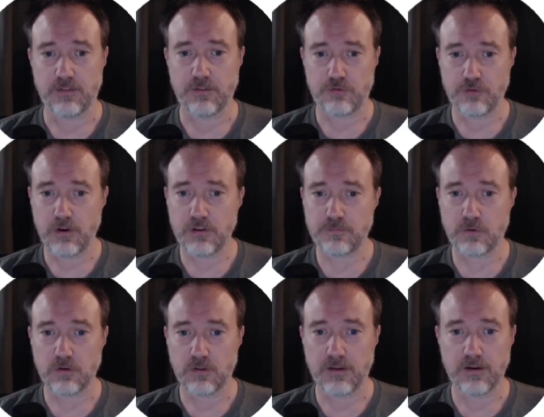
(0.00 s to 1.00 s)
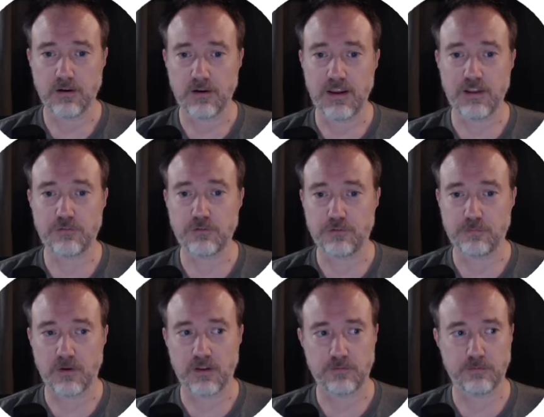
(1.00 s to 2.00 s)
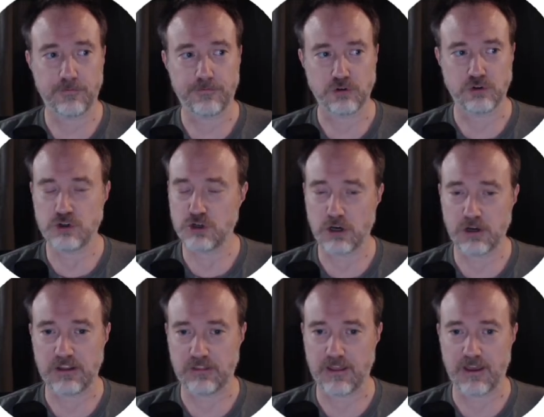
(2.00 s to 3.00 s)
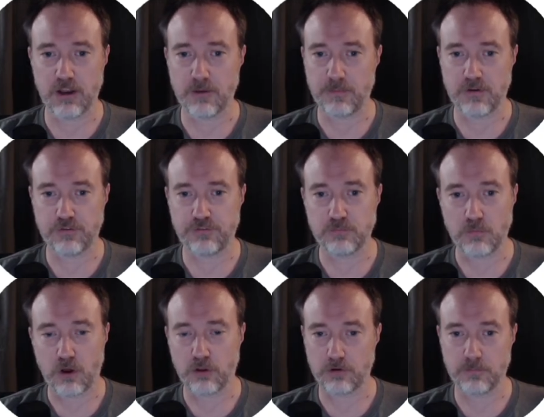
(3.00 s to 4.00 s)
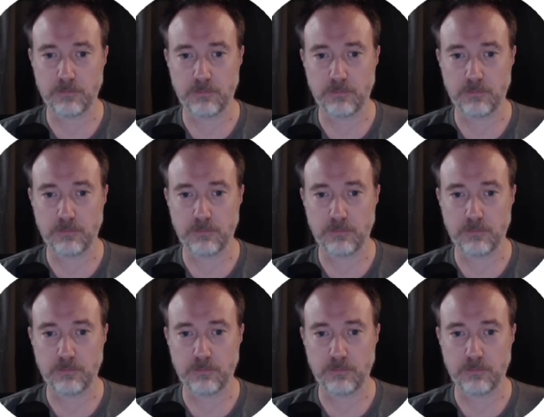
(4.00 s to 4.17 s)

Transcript: the transport layer is responsible for chunking that up into smaller